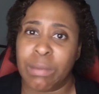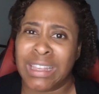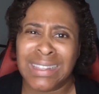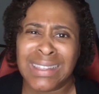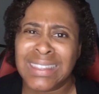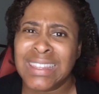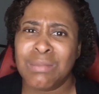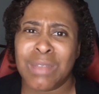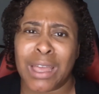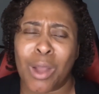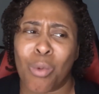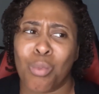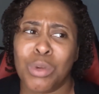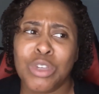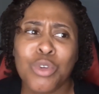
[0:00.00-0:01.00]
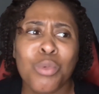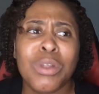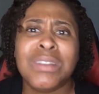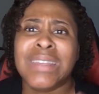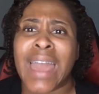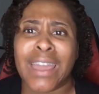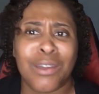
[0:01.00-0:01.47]
He just seemed like you
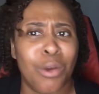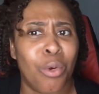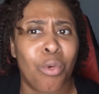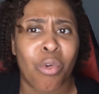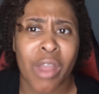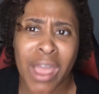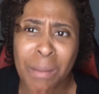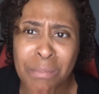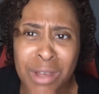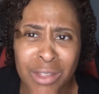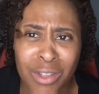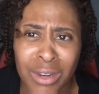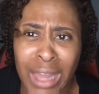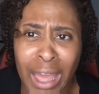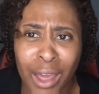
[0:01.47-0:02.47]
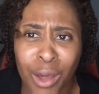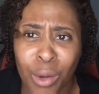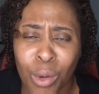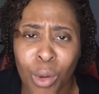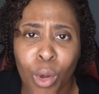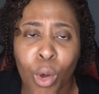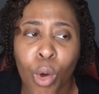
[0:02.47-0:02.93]
attack your grandmother. Like,
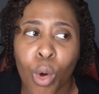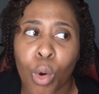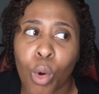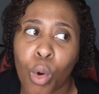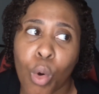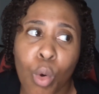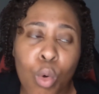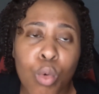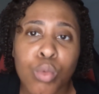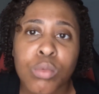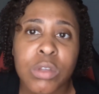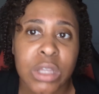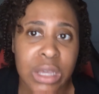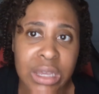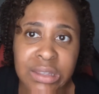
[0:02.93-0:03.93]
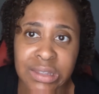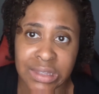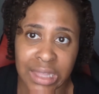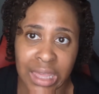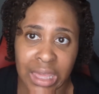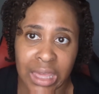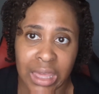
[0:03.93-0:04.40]
who does that?